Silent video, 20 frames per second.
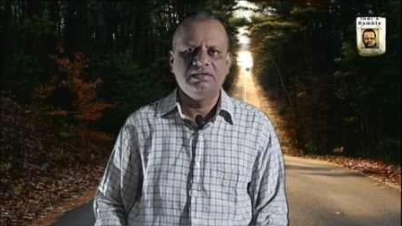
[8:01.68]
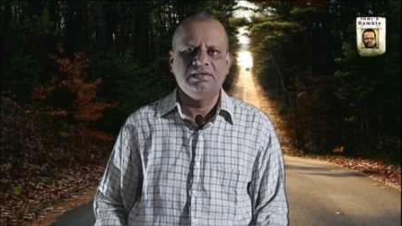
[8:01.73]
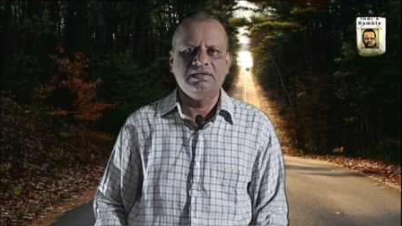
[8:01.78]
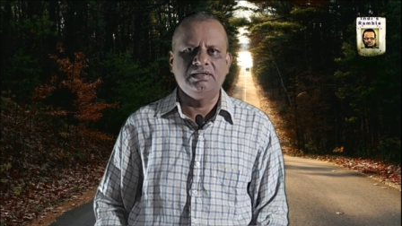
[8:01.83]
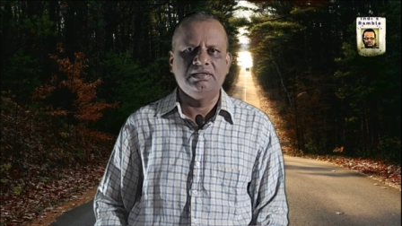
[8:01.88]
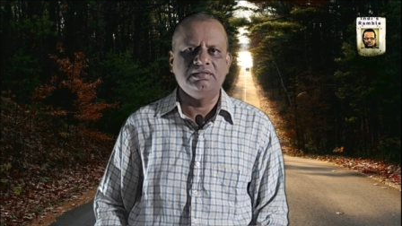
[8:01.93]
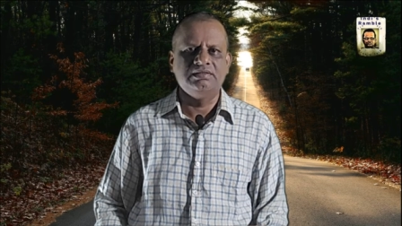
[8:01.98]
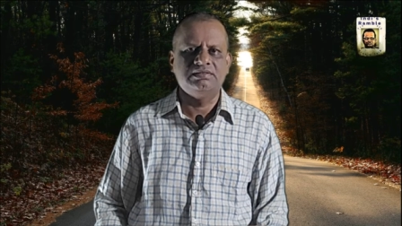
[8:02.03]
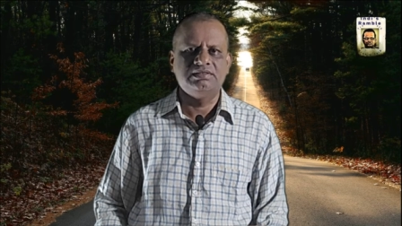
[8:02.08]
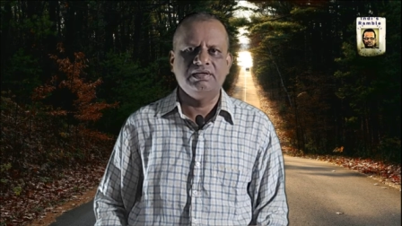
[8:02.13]

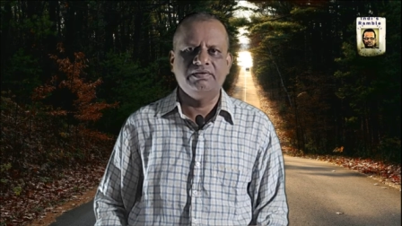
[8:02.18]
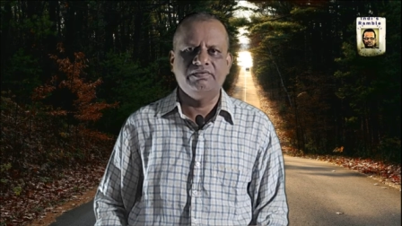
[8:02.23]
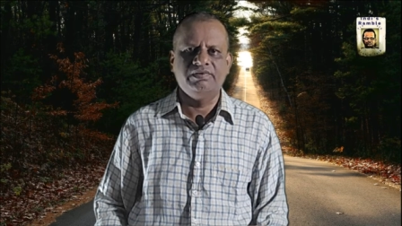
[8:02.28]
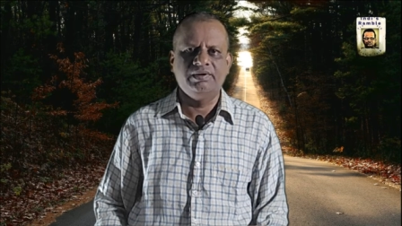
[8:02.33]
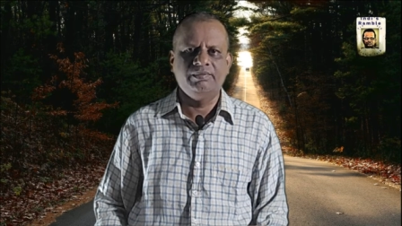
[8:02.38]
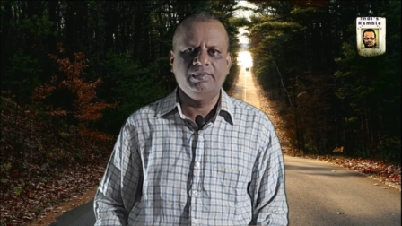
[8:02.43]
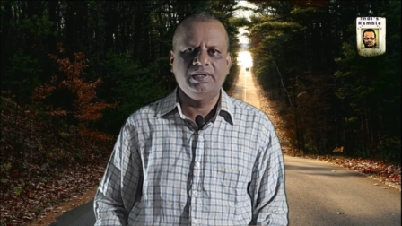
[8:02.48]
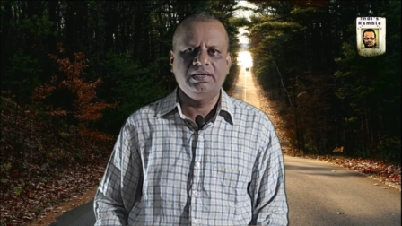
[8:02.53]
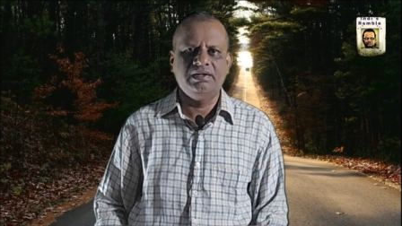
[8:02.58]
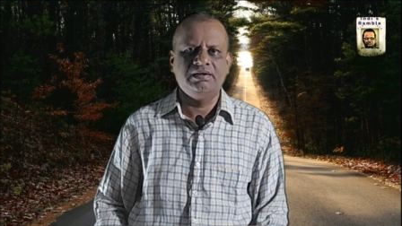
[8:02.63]
It is
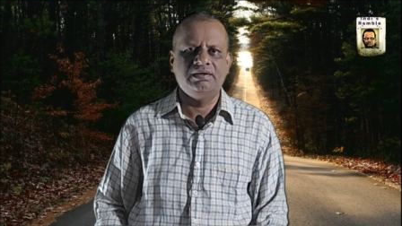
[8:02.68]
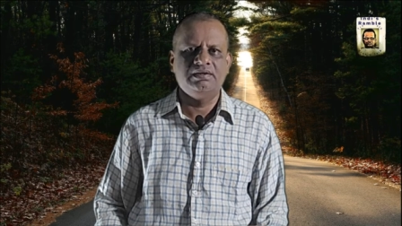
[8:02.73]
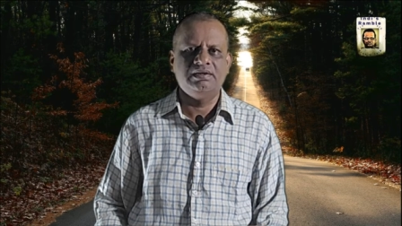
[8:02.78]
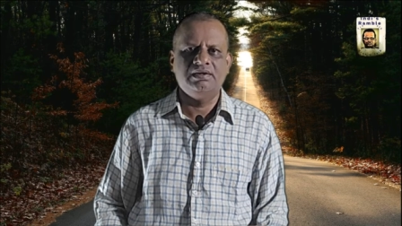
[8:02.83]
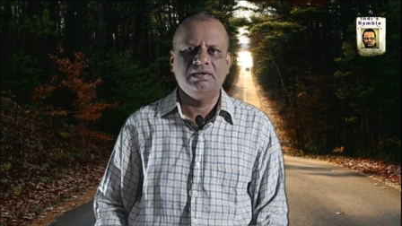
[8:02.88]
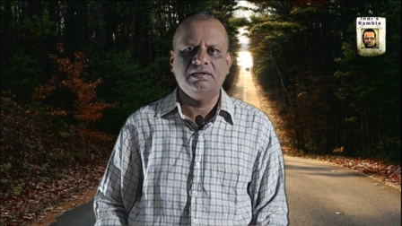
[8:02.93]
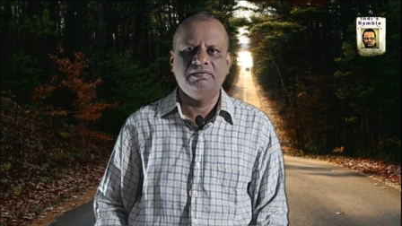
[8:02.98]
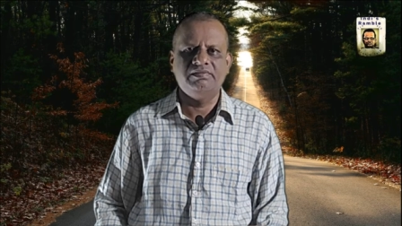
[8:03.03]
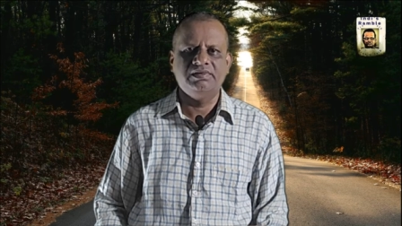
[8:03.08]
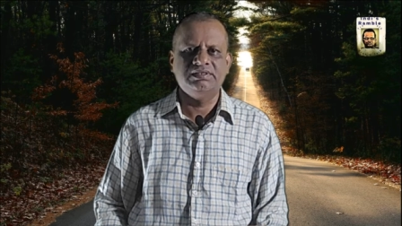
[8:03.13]
every minute
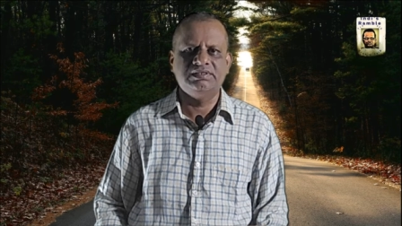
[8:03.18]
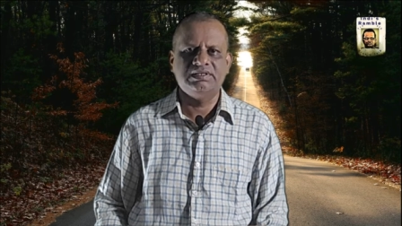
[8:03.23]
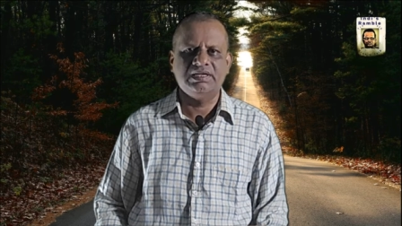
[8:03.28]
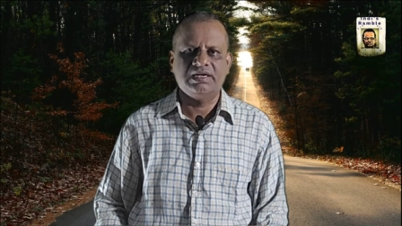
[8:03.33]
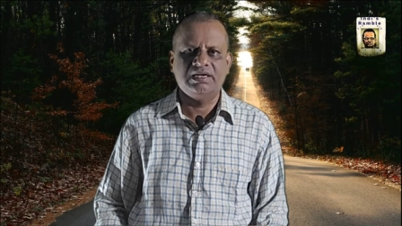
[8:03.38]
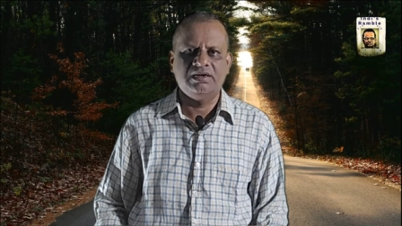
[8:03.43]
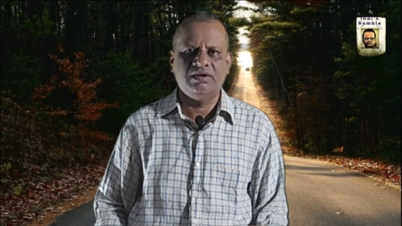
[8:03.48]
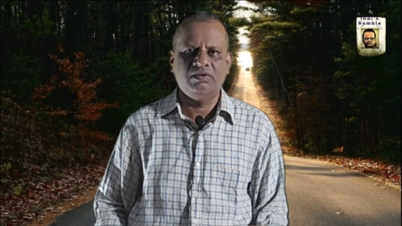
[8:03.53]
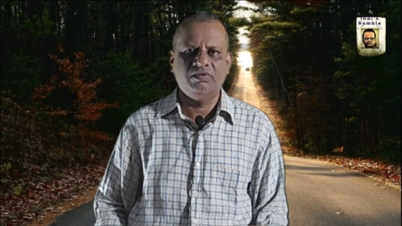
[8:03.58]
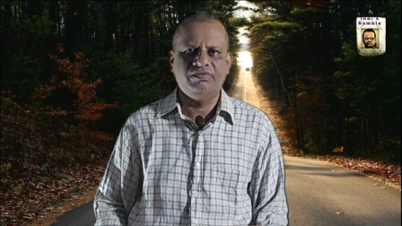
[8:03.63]
and every
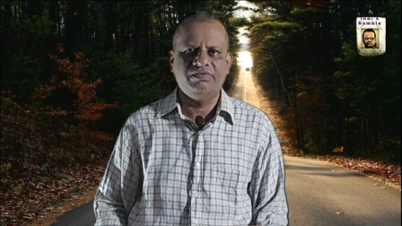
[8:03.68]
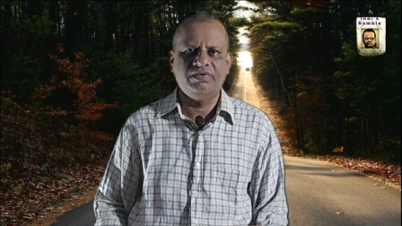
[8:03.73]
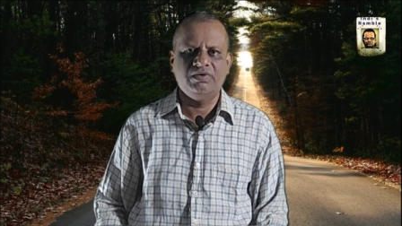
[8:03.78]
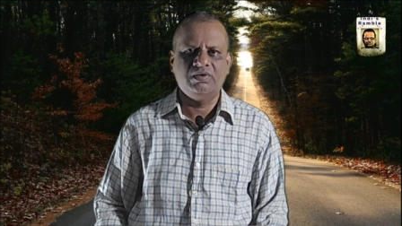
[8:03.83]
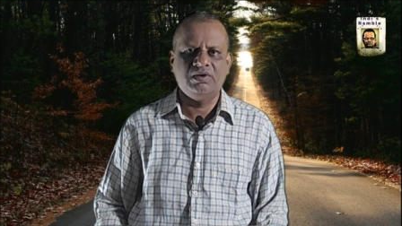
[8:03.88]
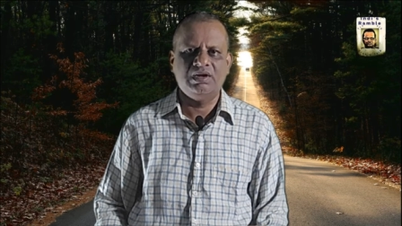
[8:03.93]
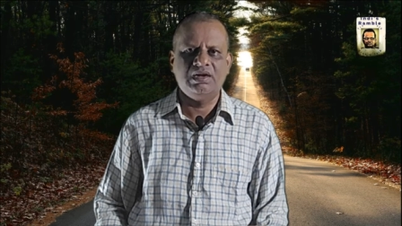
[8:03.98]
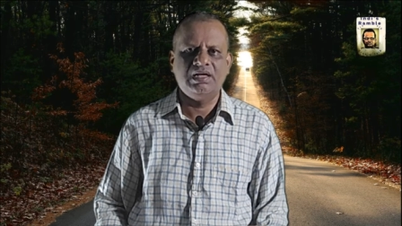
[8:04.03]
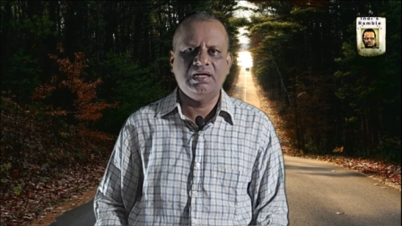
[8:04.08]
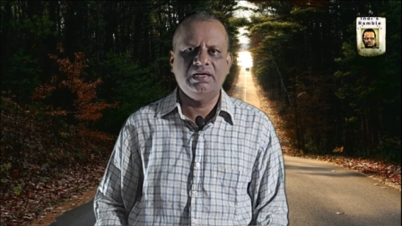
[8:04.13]
second of
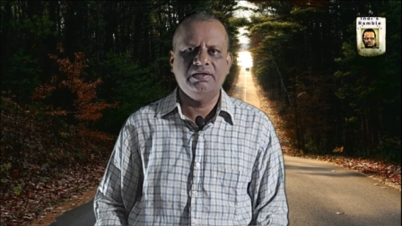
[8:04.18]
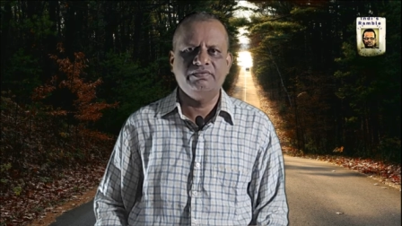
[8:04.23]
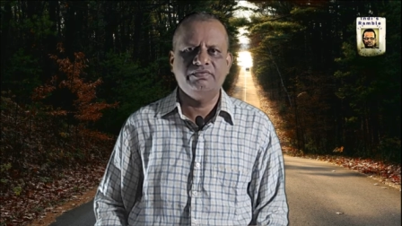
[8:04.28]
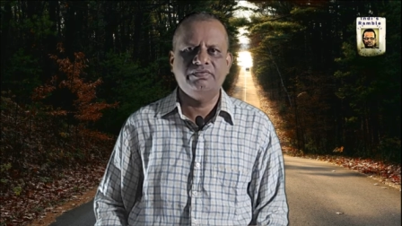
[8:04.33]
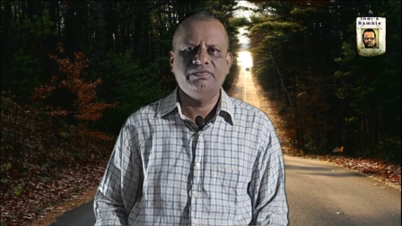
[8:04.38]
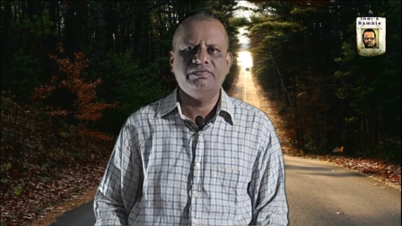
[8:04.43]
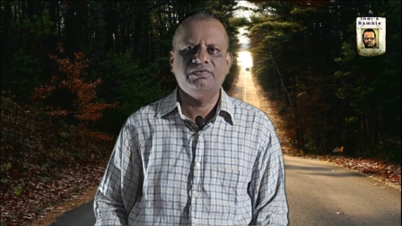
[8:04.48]
your life,